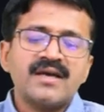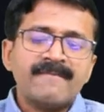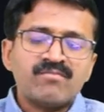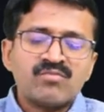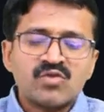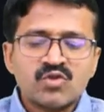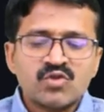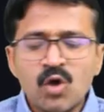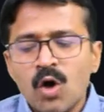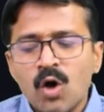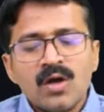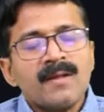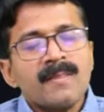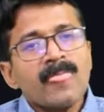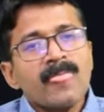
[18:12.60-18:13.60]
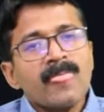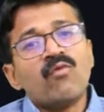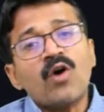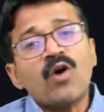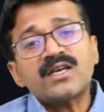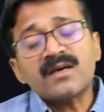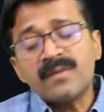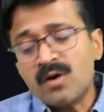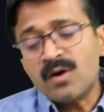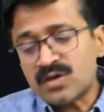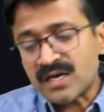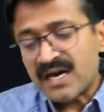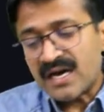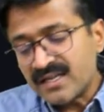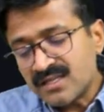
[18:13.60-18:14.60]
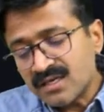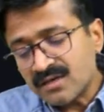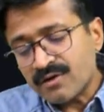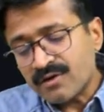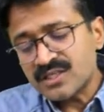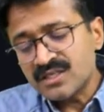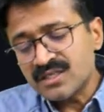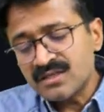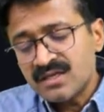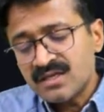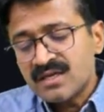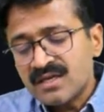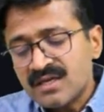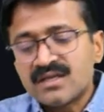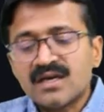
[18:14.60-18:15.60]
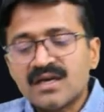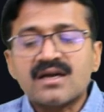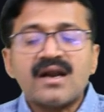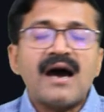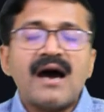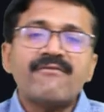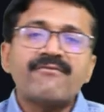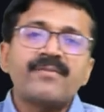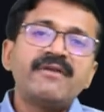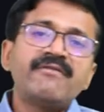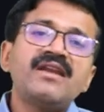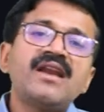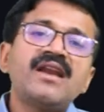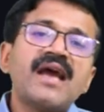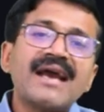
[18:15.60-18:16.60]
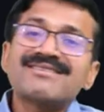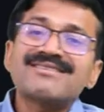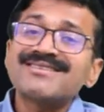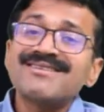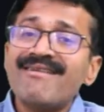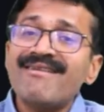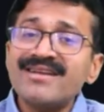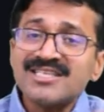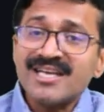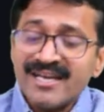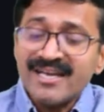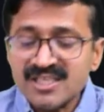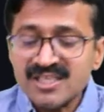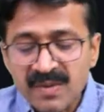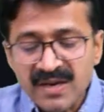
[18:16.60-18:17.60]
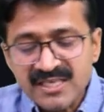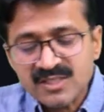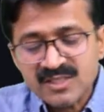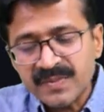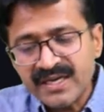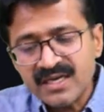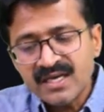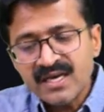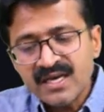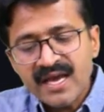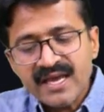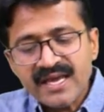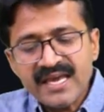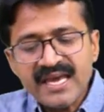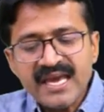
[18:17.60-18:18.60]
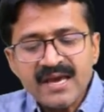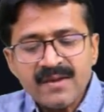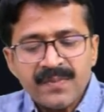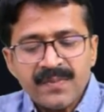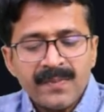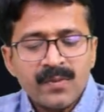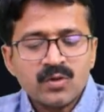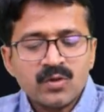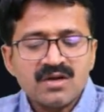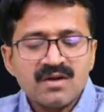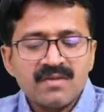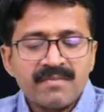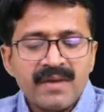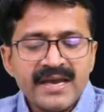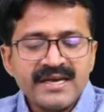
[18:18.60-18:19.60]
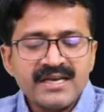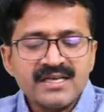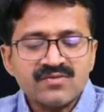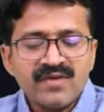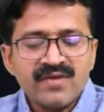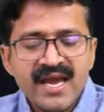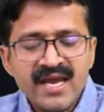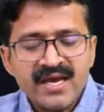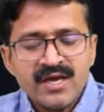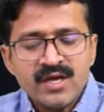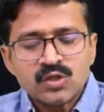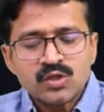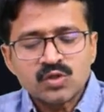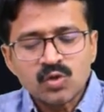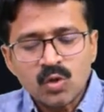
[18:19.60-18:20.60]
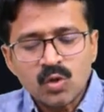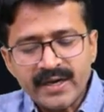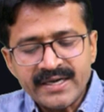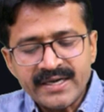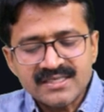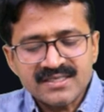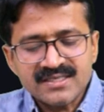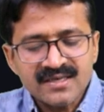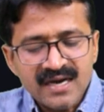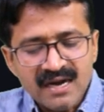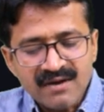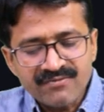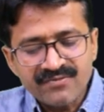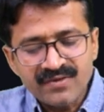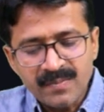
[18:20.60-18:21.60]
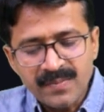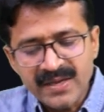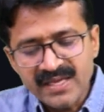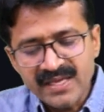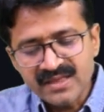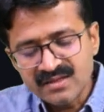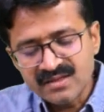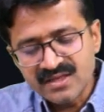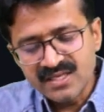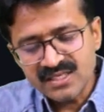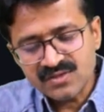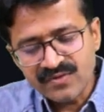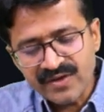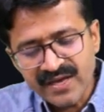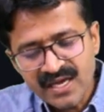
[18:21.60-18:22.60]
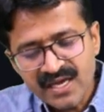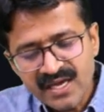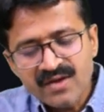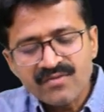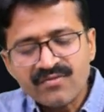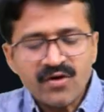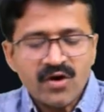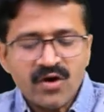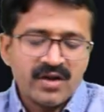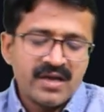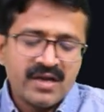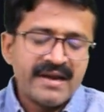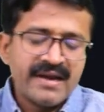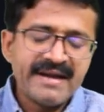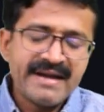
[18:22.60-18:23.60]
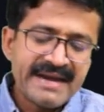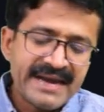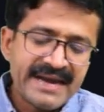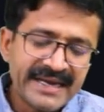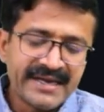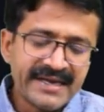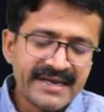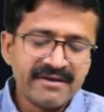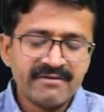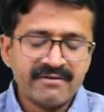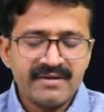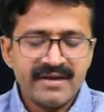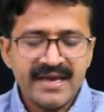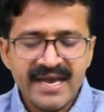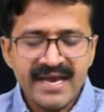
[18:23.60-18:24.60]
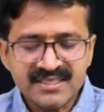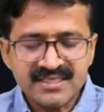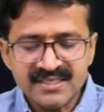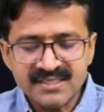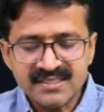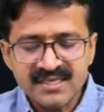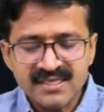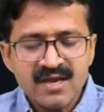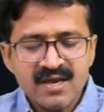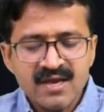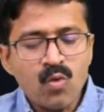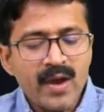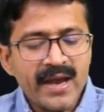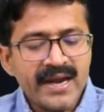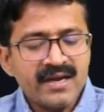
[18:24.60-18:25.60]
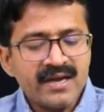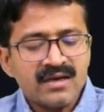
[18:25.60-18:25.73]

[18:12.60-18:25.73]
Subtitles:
So what about another question? The graph between acceleration and displacement, a proportional minus y, so its graph will be in this way for negative axis. When